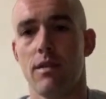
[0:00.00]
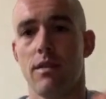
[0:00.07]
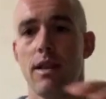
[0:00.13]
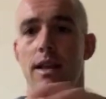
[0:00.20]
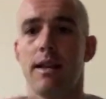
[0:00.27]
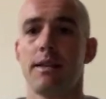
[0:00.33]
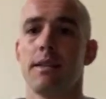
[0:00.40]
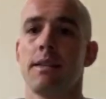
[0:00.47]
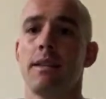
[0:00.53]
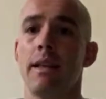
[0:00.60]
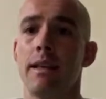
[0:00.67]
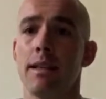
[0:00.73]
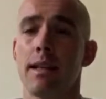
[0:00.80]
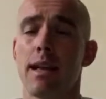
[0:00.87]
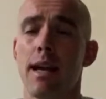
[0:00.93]
like is
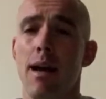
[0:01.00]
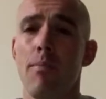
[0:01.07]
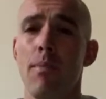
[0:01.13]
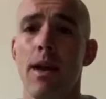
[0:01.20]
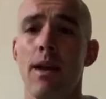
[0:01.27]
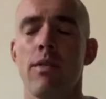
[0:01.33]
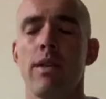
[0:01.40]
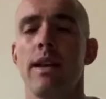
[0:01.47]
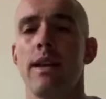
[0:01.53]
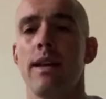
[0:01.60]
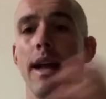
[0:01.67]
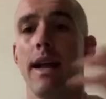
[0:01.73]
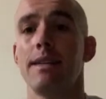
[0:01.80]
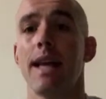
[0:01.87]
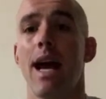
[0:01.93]
like in the compound,
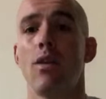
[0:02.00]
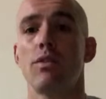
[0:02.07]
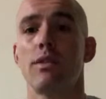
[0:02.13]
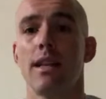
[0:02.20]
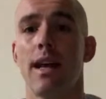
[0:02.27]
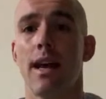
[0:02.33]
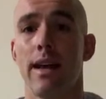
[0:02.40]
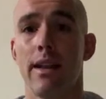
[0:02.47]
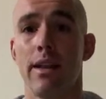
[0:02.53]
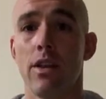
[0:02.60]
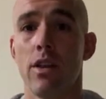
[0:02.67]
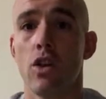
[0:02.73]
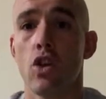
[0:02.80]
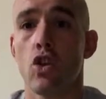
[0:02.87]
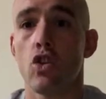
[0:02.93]
it's outside,
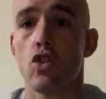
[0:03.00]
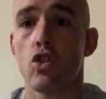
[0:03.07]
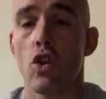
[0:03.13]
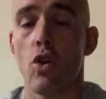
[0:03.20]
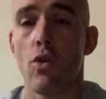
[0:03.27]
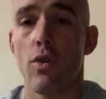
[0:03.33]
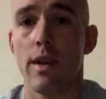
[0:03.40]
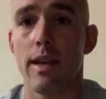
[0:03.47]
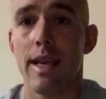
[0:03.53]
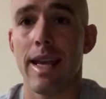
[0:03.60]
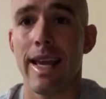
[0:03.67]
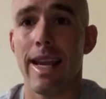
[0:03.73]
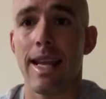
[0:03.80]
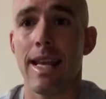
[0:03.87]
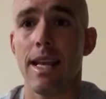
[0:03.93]
so
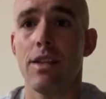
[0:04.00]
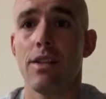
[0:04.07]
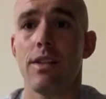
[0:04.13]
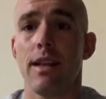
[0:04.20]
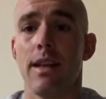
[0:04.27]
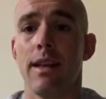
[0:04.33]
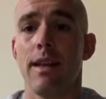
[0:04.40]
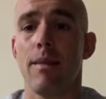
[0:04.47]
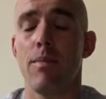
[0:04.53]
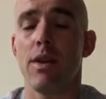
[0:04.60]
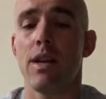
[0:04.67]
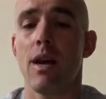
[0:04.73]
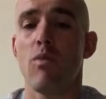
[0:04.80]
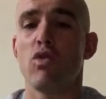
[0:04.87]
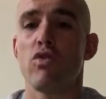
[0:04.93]
it heats. It, it
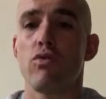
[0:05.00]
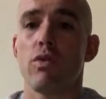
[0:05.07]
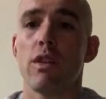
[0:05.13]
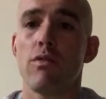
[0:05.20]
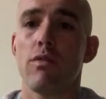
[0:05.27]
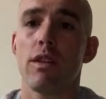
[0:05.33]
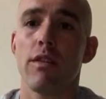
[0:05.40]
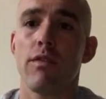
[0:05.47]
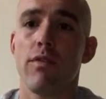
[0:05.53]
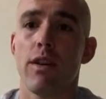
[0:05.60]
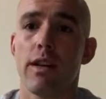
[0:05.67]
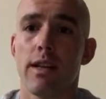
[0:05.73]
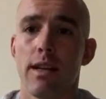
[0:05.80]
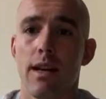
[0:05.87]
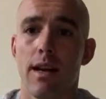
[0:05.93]
becomes really really
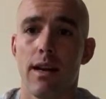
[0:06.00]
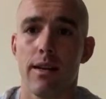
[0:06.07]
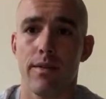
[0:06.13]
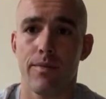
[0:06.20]
fucking hot,